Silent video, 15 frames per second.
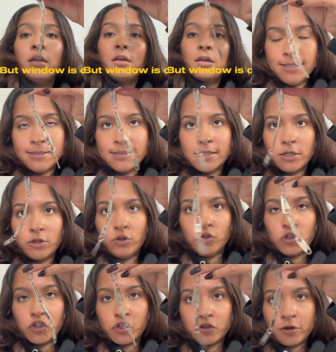these little
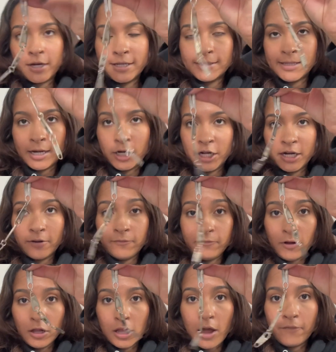strings that are gonna
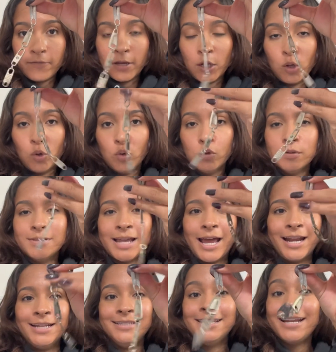fall off in gold, and
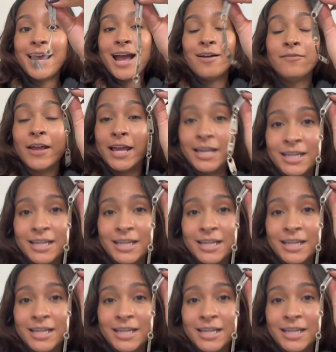I didn't have